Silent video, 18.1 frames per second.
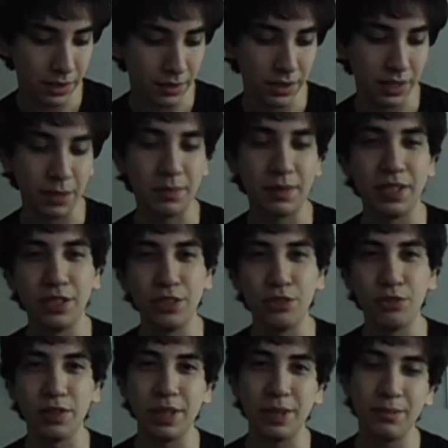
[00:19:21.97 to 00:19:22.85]
Like my
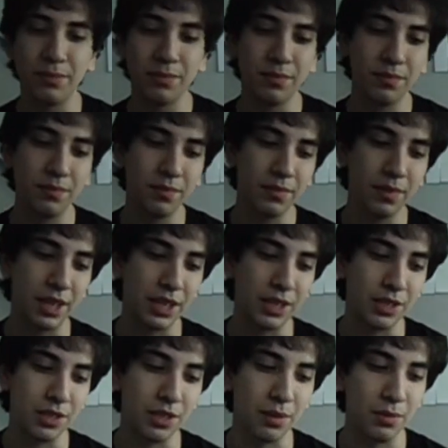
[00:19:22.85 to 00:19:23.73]
dream
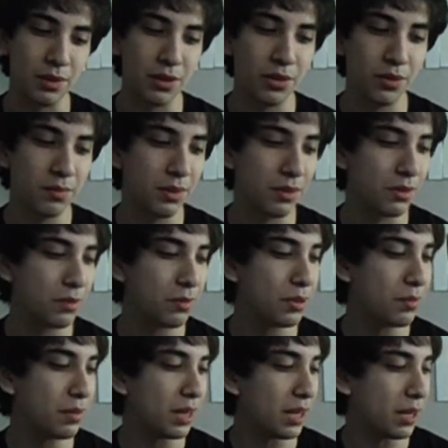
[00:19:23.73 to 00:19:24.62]
summer home. It was supposed
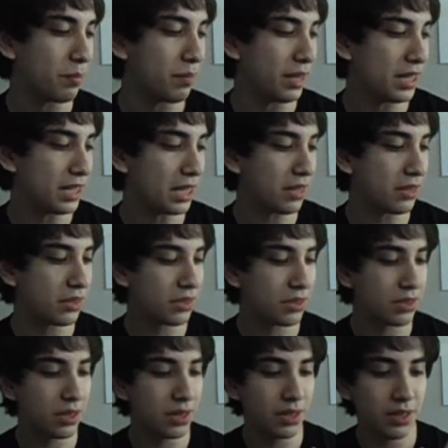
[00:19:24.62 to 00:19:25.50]
to be like a beach house.
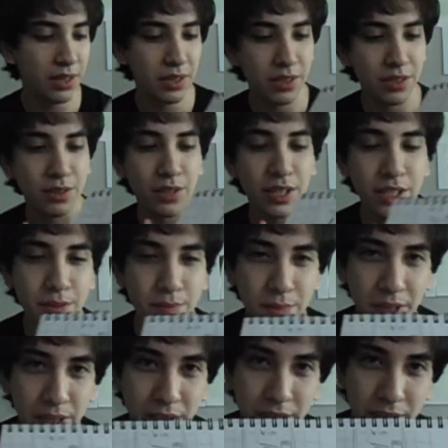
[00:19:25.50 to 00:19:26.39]
So that's
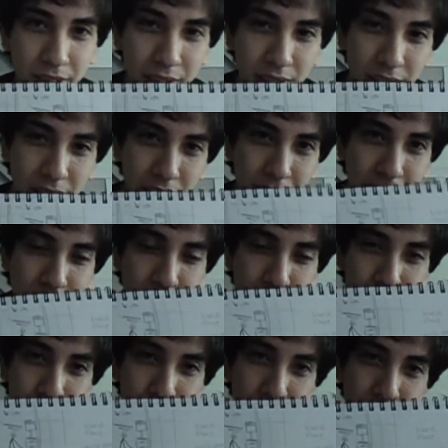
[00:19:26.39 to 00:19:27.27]
me. It's
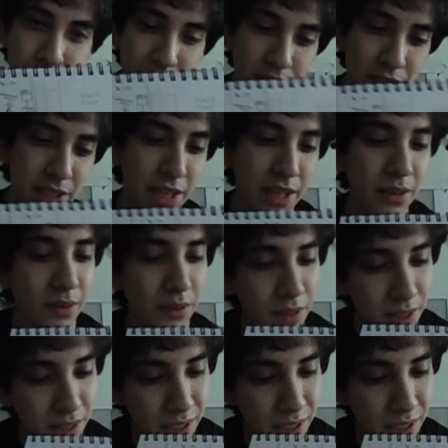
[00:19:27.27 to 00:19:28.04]
not fully fleshed out.